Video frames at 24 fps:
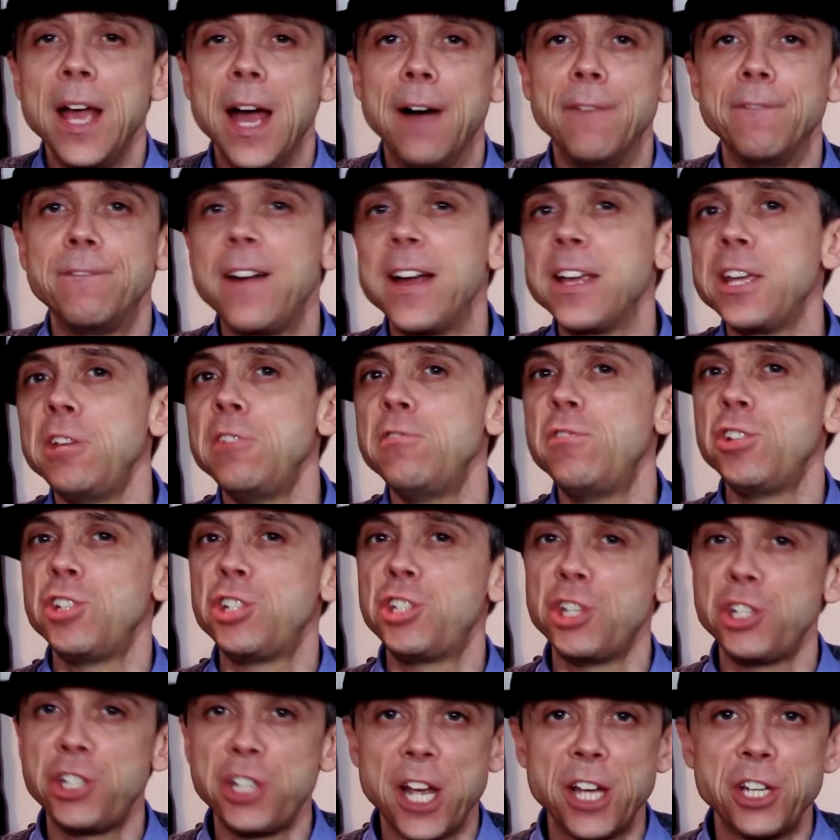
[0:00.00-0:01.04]
And thank you for your
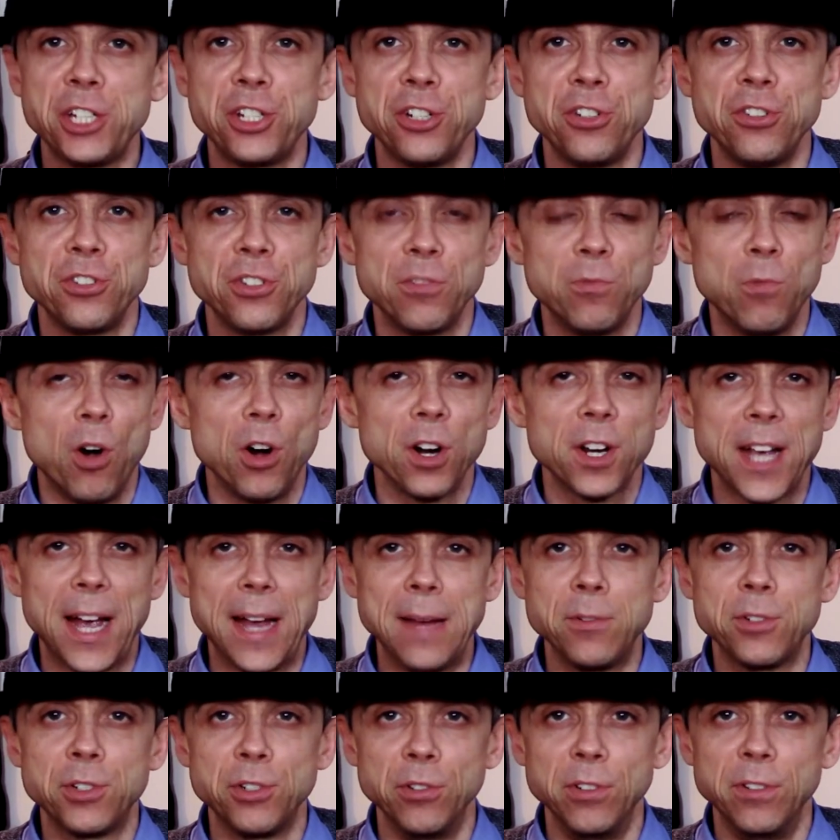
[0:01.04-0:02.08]
suggestions of what
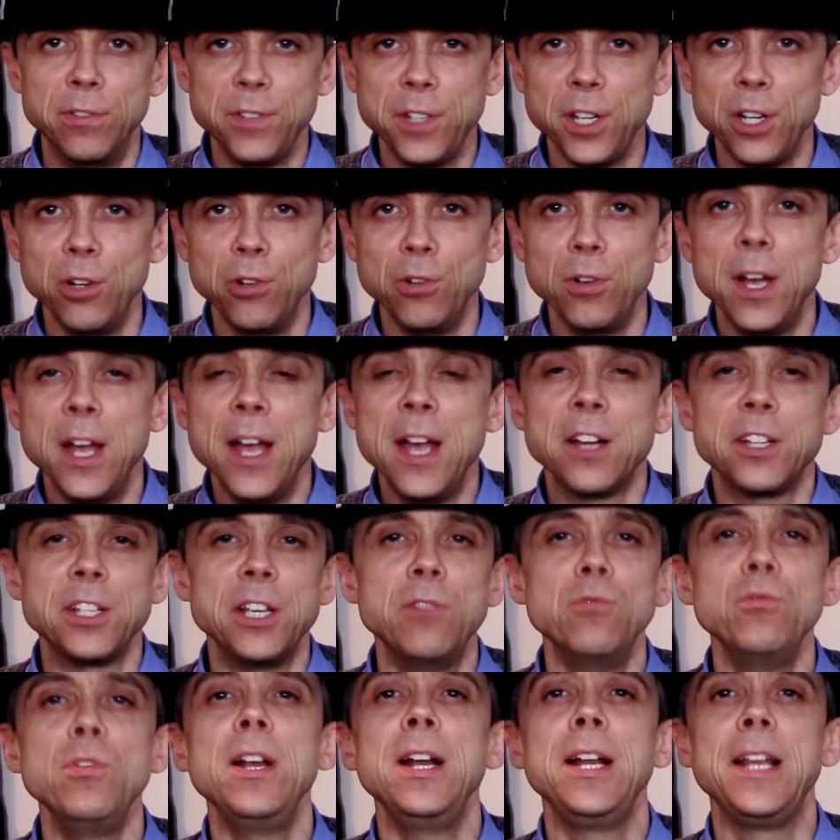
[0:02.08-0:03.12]
games to review, because
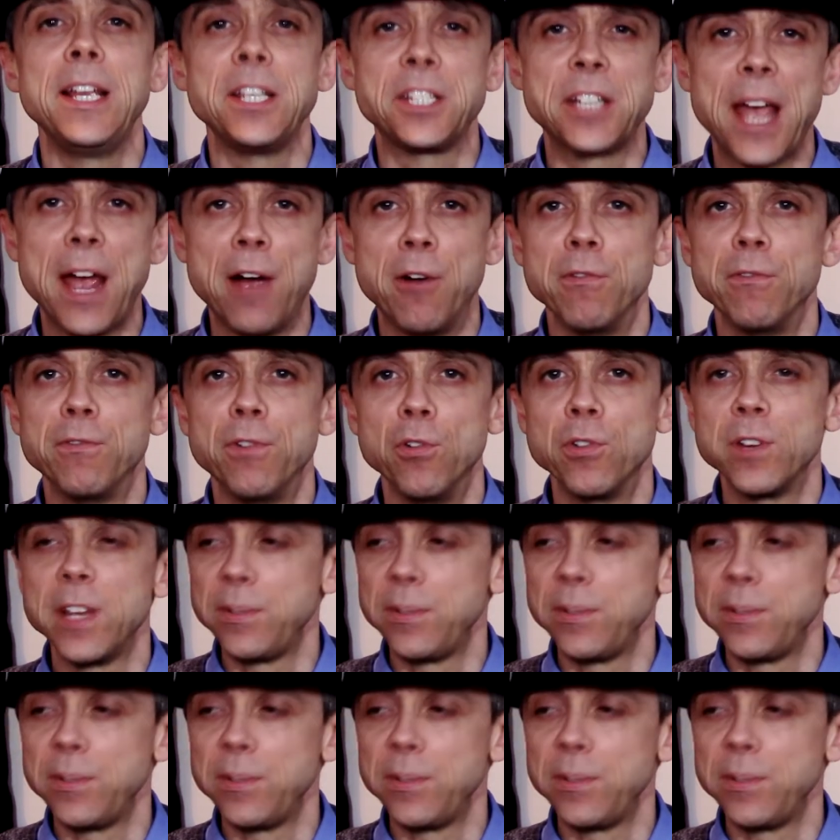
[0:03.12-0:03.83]
it really is helpful.